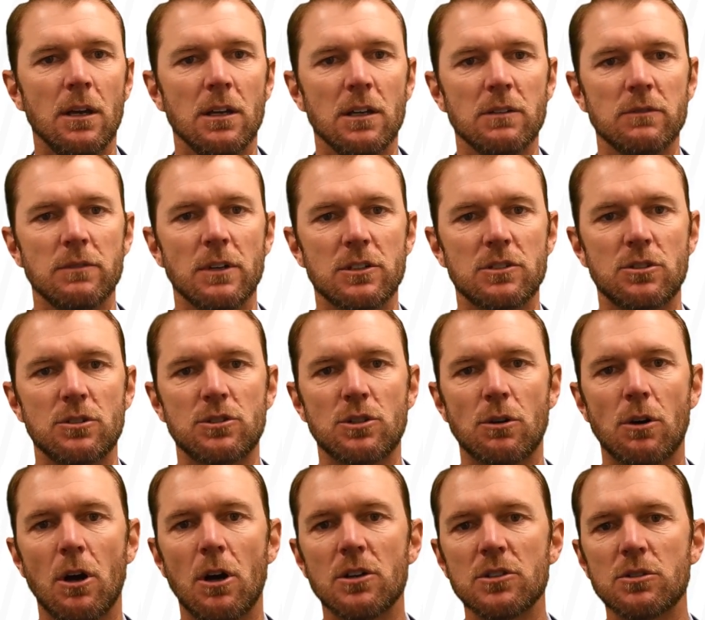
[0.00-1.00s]
Investors
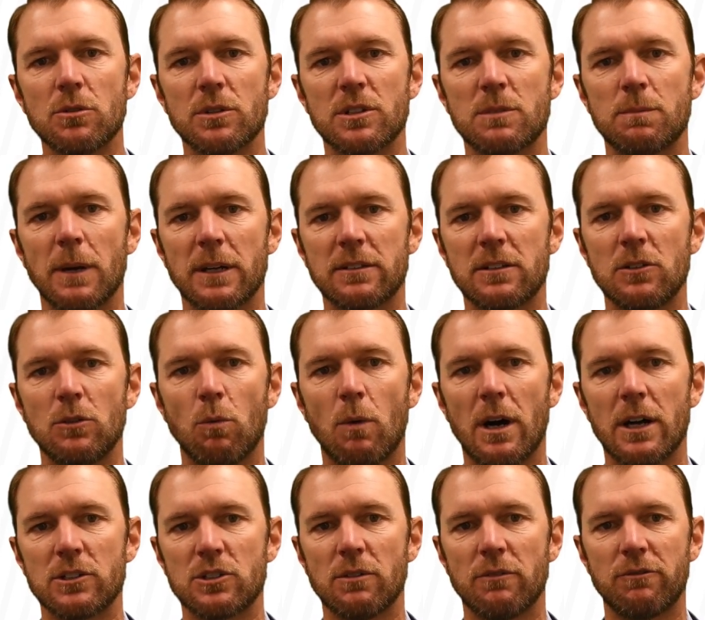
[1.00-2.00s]
are also expected to
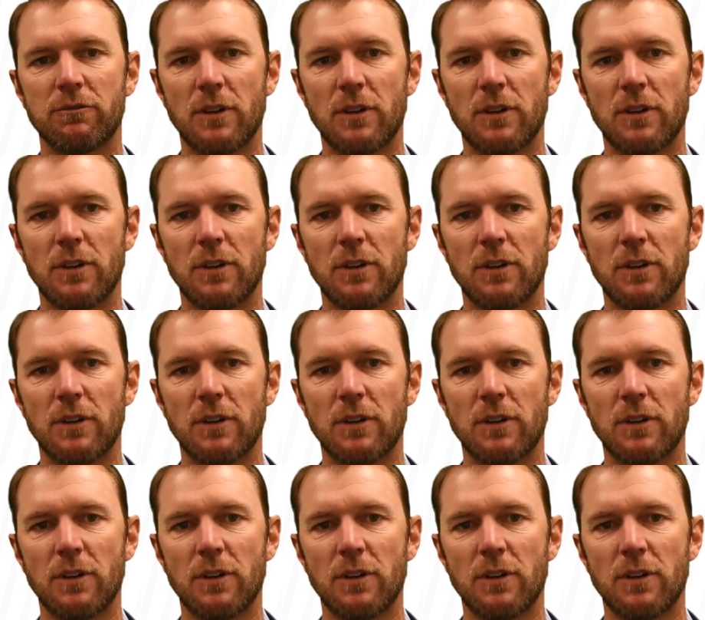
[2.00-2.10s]
watch